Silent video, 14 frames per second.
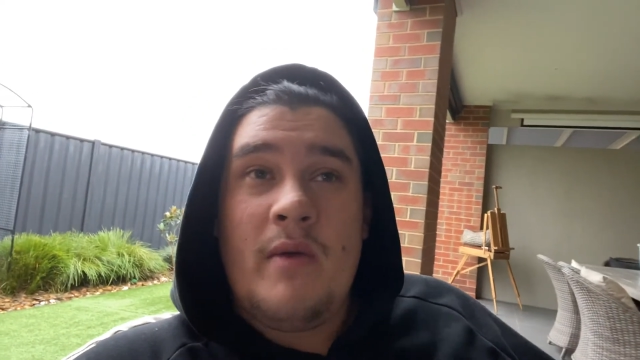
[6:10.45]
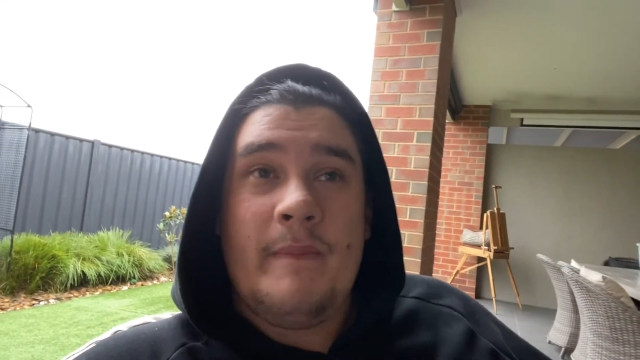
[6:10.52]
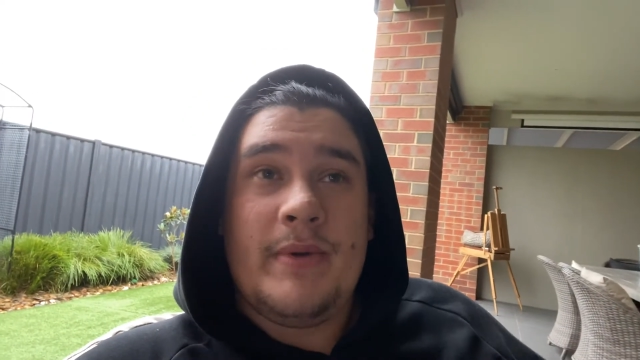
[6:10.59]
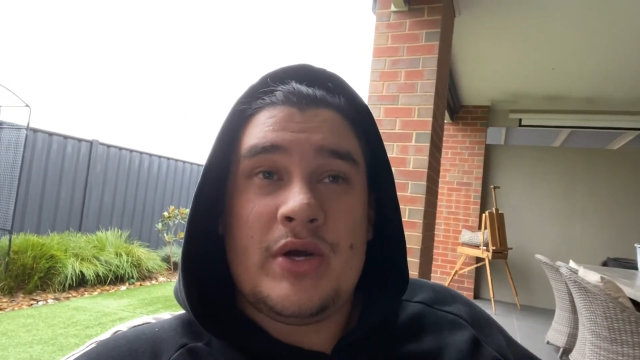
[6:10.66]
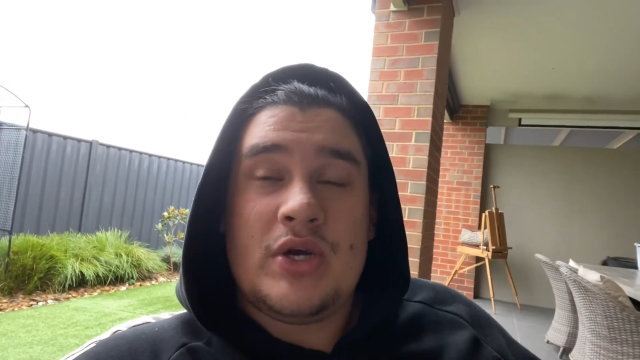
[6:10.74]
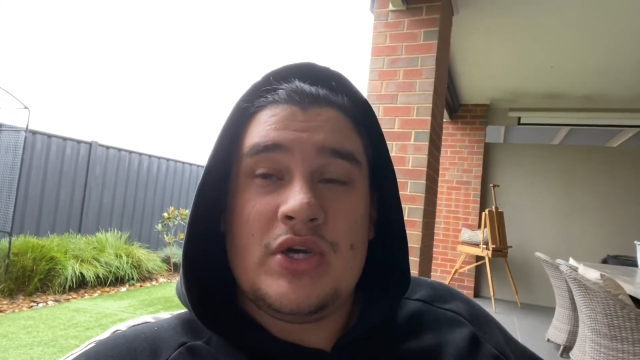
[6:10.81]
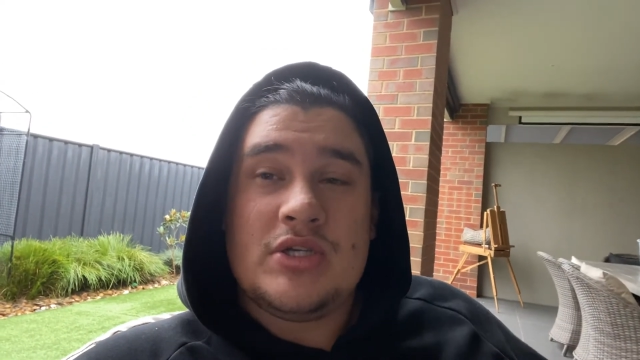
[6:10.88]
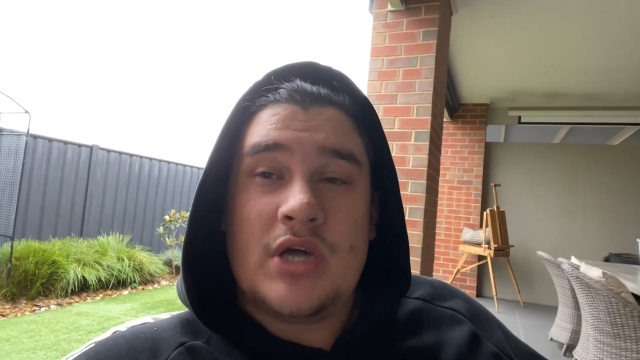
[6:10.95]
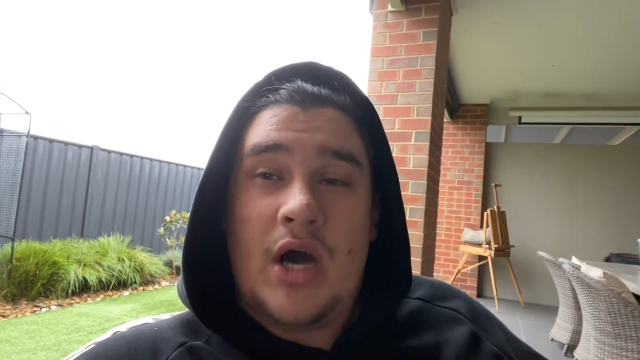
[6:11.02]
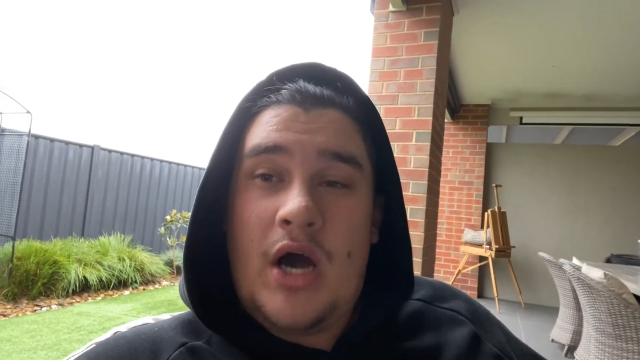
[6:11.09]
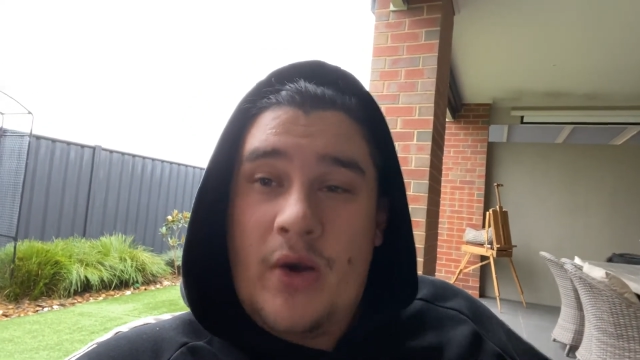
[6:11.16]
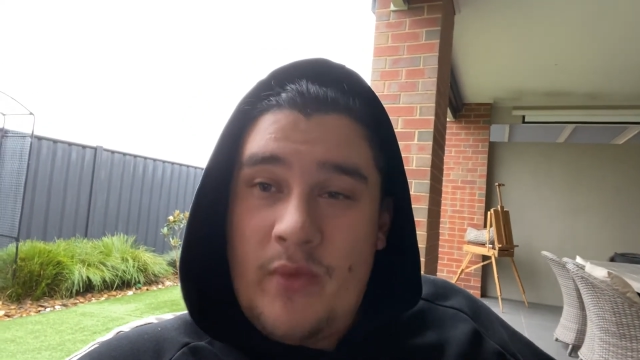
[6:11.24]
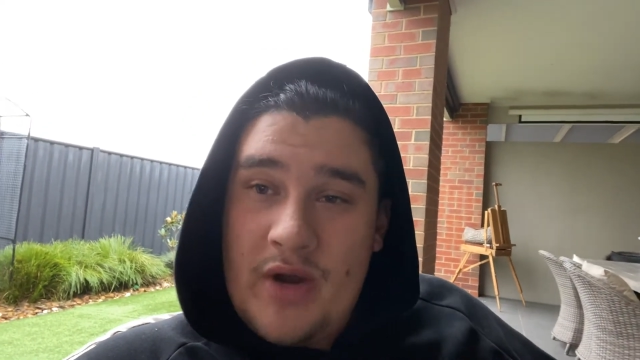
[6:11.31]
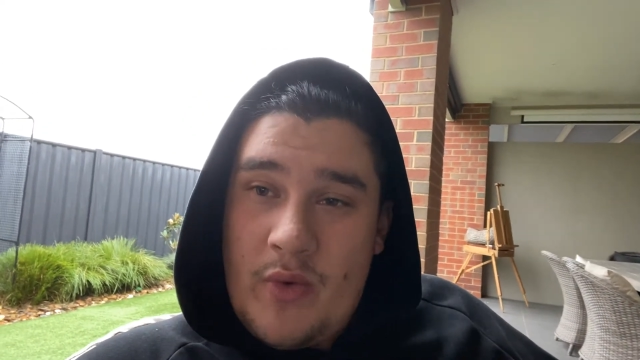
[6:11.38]
because I
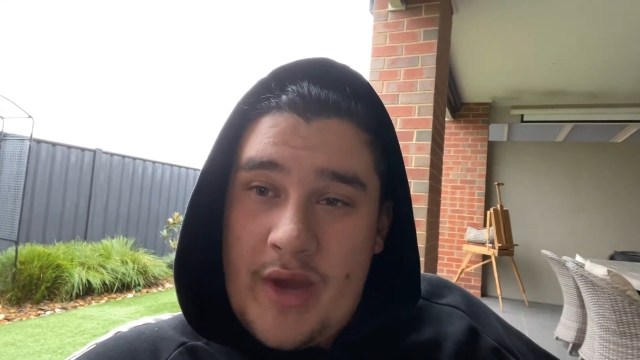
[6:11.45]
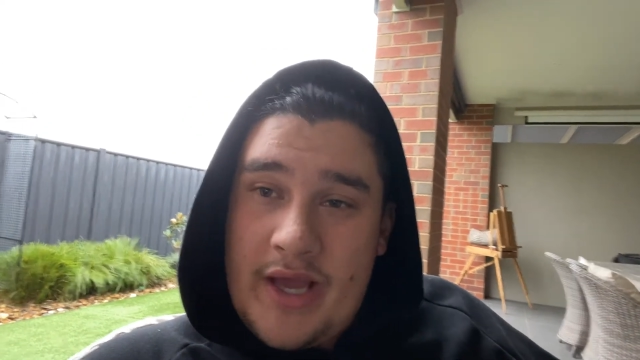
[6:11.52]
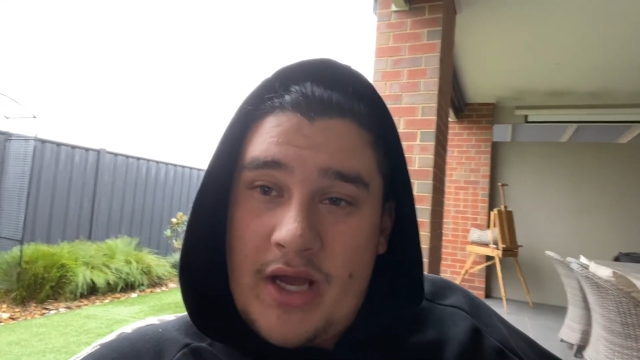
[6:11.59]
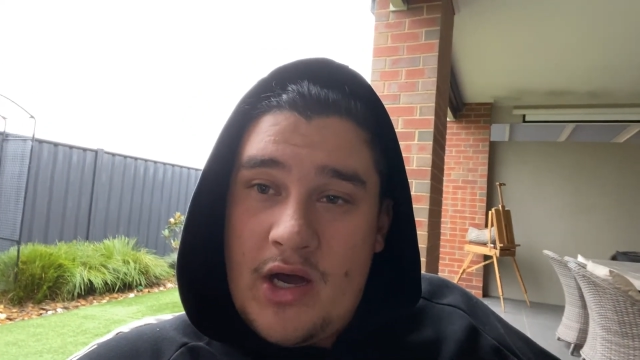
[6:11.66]
want to wake